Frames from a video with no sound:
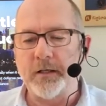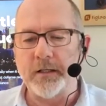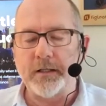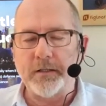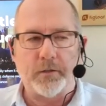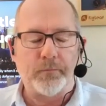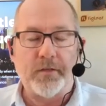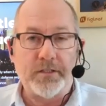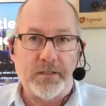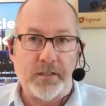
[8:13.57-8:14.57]
And, you know,
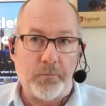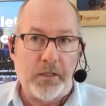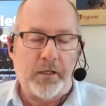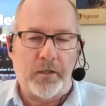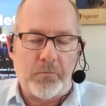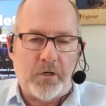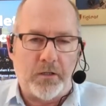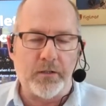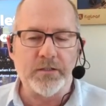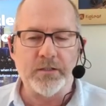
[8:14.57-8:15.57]
still a million a
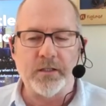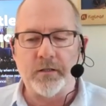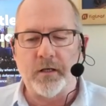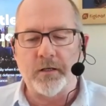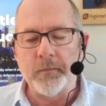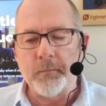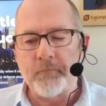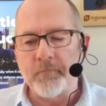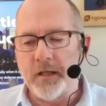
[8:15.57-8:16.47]
month. It's still not sure.